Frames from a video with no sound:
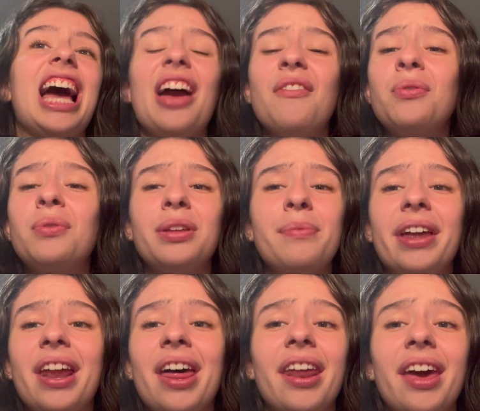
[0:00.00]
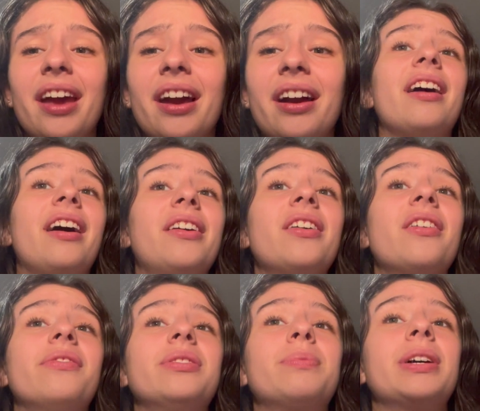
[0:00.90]
I have a really bad headache. I don't know
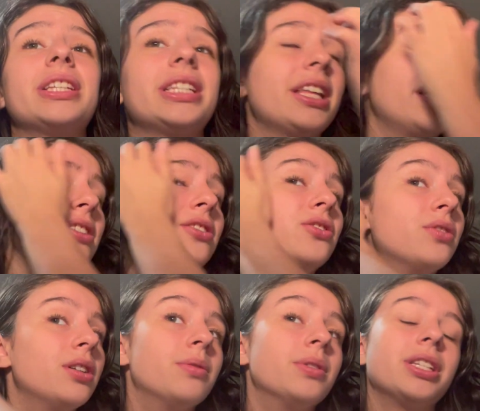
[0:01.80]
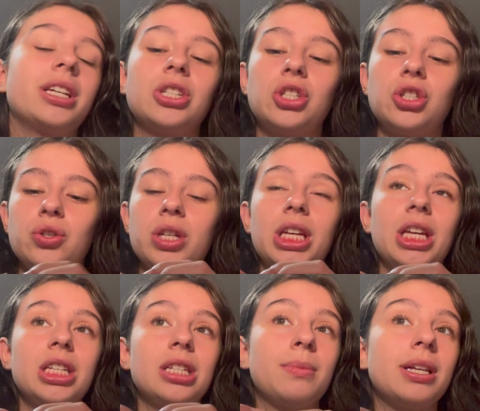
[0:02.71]
if it's because I like drill was like drilling
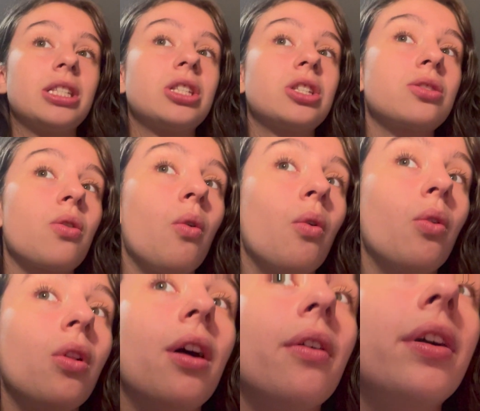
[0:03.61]
into my skull low